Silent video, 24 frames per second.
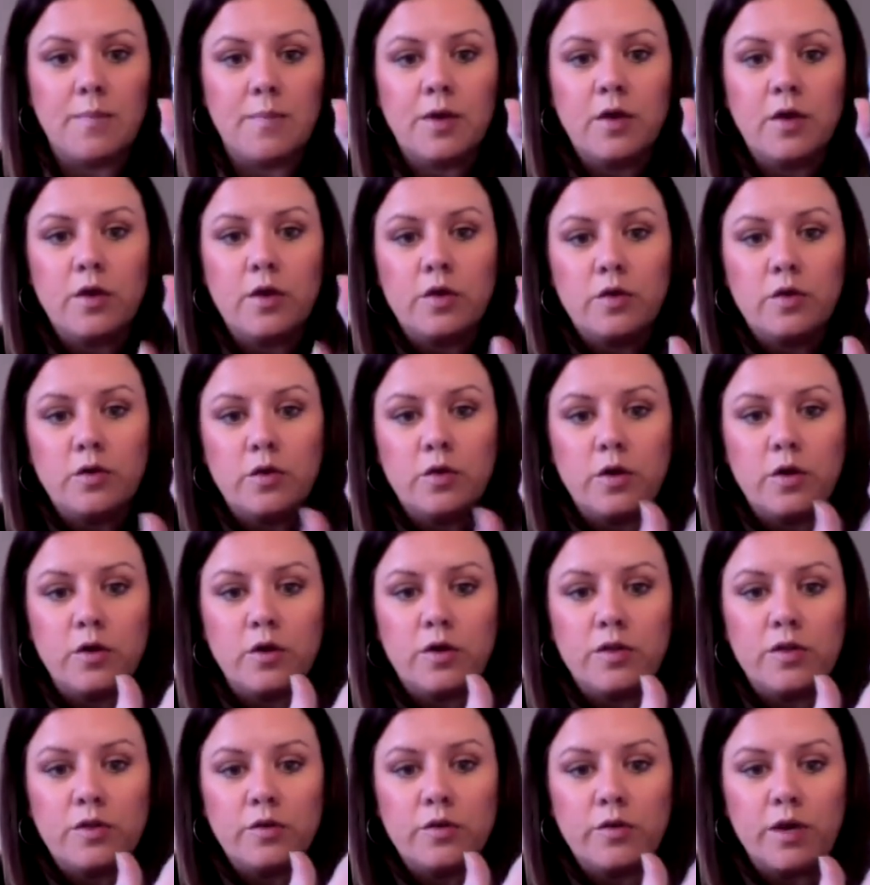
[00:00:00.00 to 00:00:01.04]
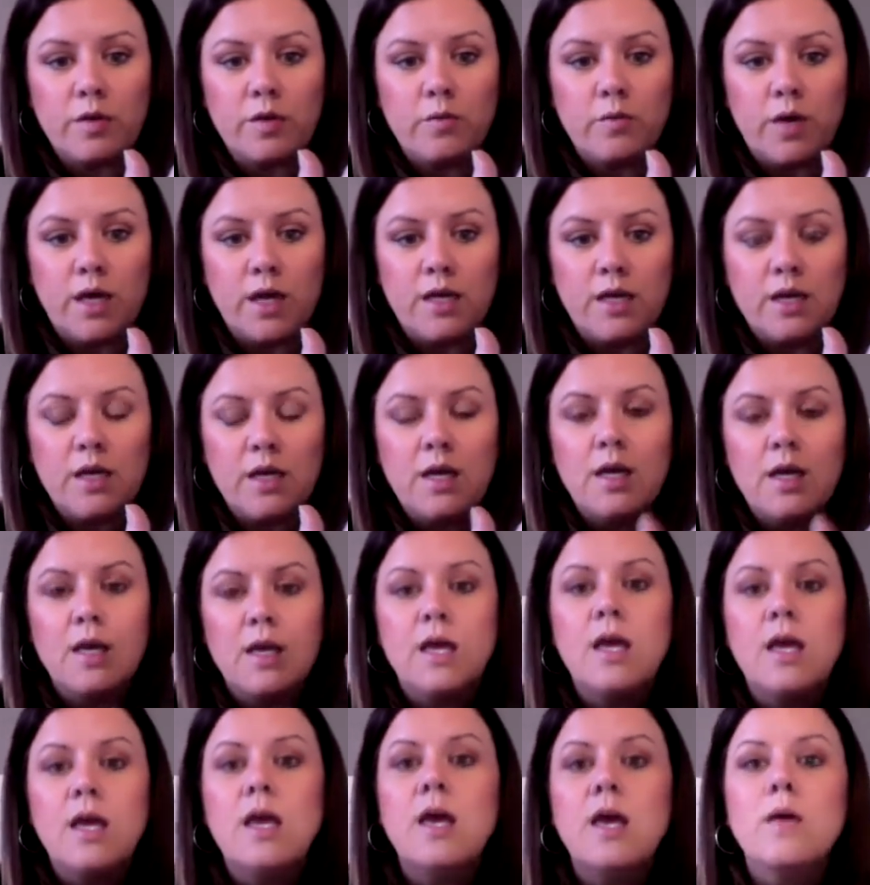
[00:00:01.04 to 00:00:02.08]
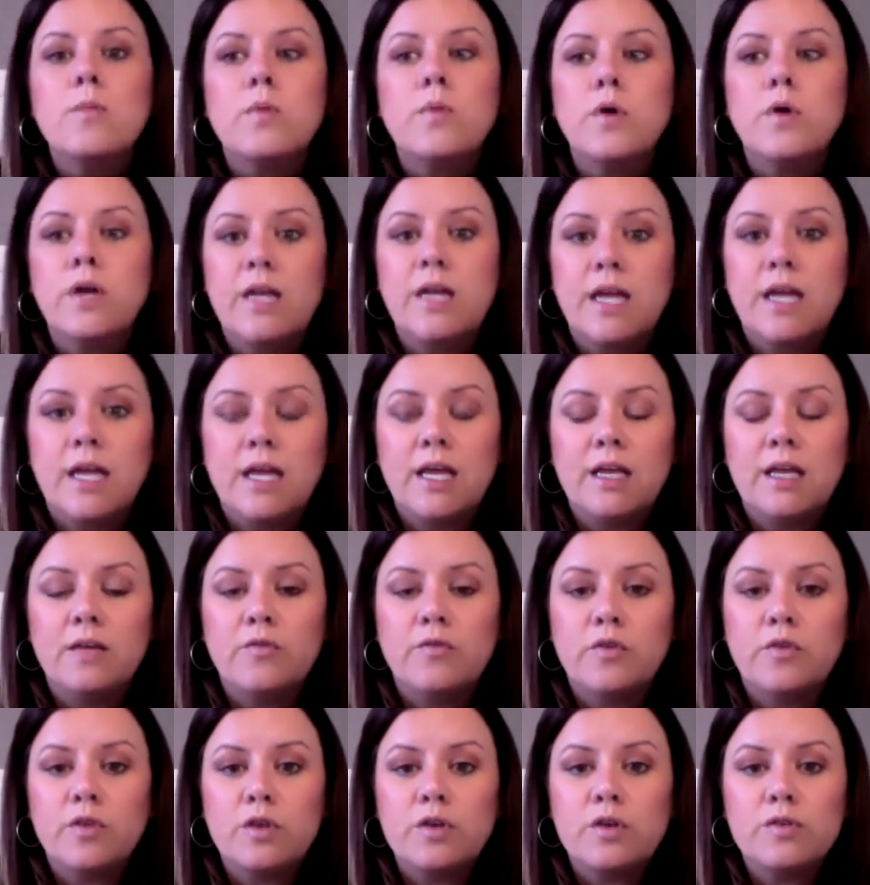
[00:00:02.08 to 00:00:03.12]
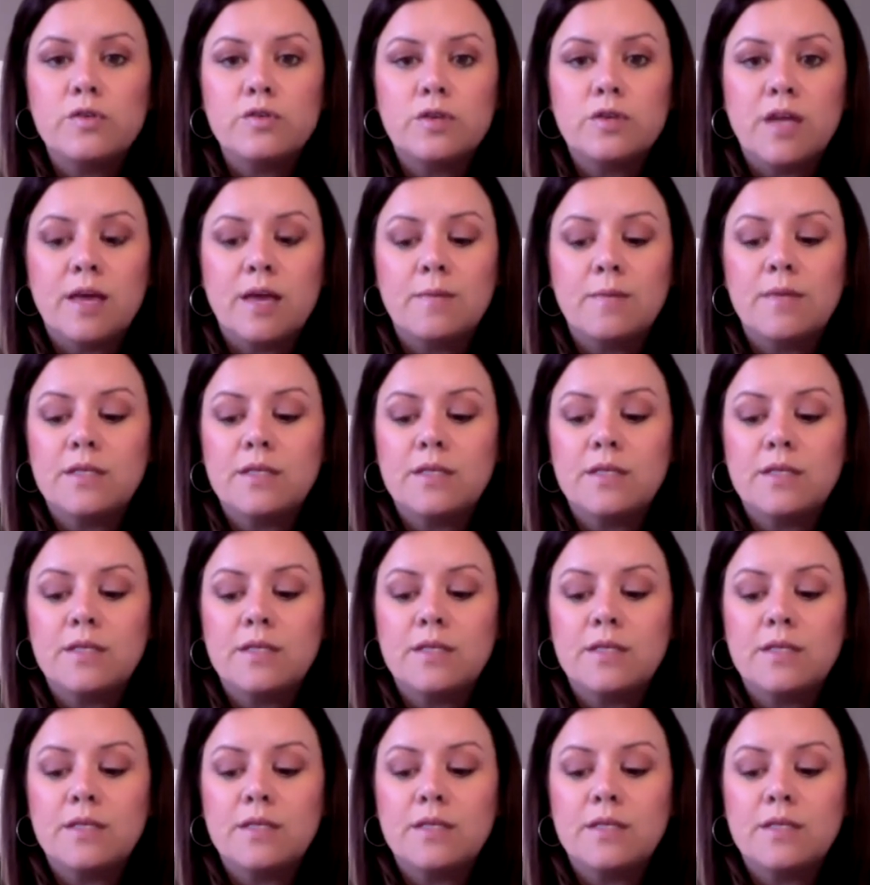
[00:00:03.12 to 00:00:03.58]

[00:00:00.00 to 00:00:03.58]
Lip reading: But you go to the green one, put in for the username,